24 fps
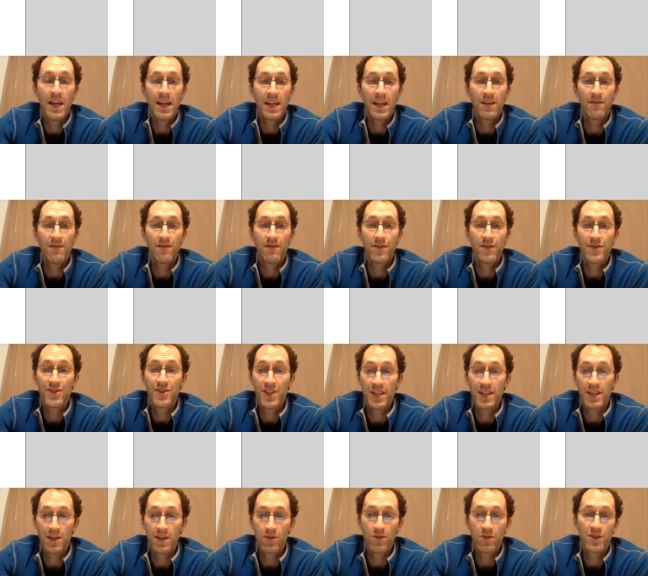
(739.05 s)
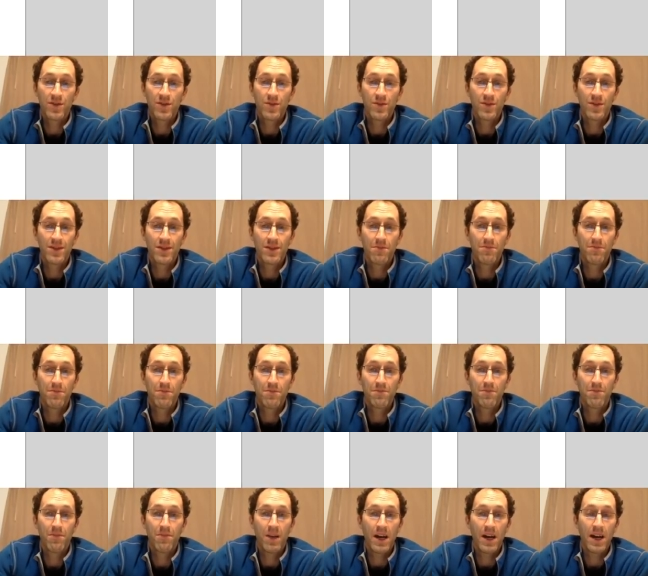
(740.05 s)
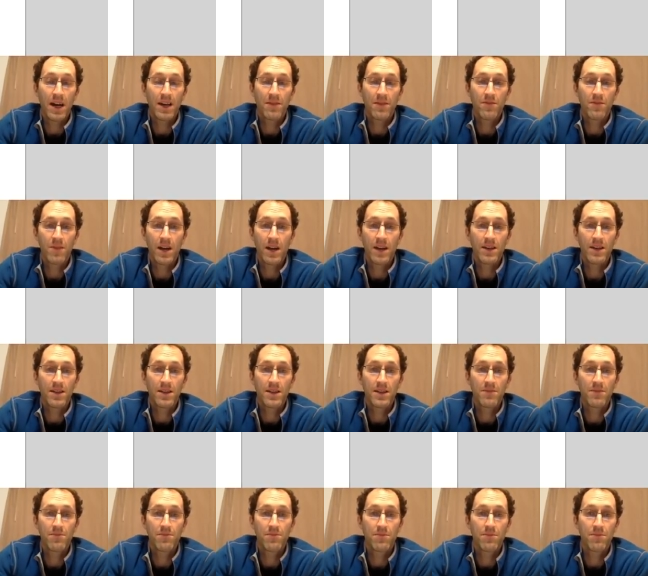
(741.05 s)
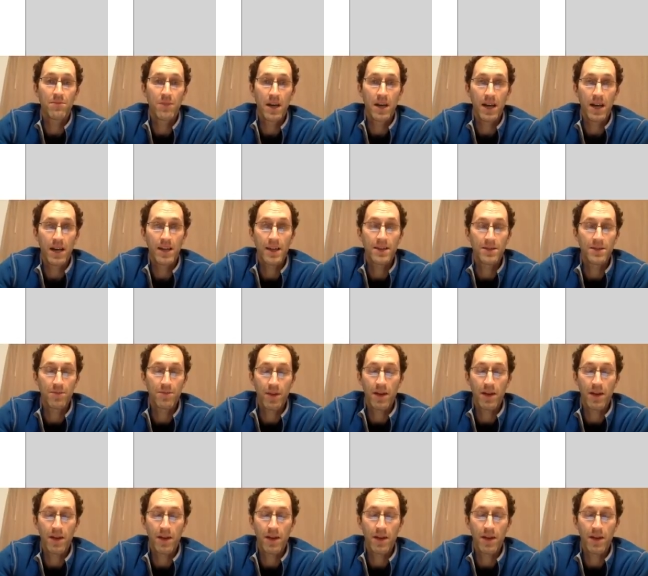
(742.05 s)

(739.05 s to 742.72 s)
In Virginia, which was the highest